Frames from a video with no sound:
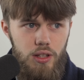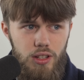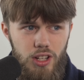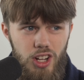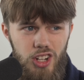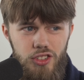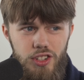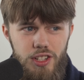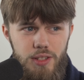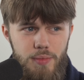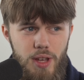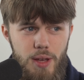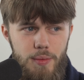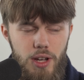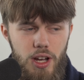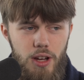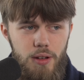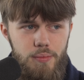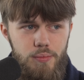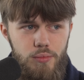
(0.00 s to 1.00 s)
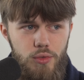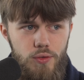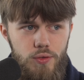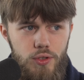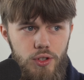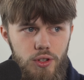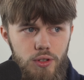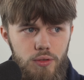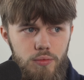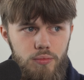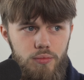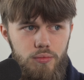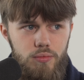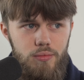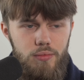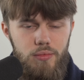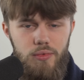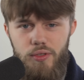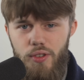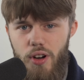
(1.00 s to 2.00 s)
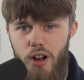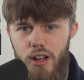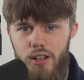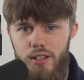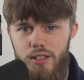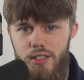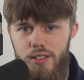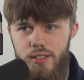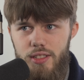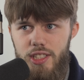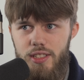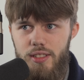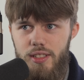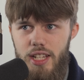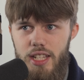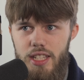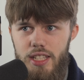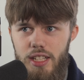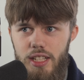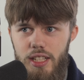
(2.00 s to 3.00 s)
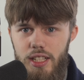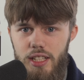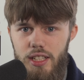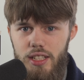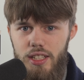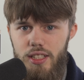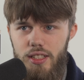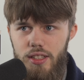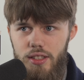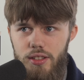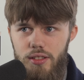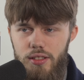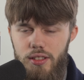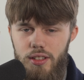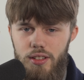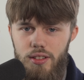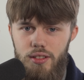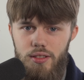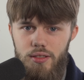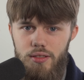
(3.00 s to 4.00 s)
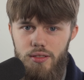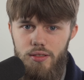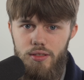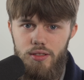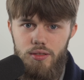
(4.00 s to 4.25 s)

Countries maybe I would move to France, Italy, you know,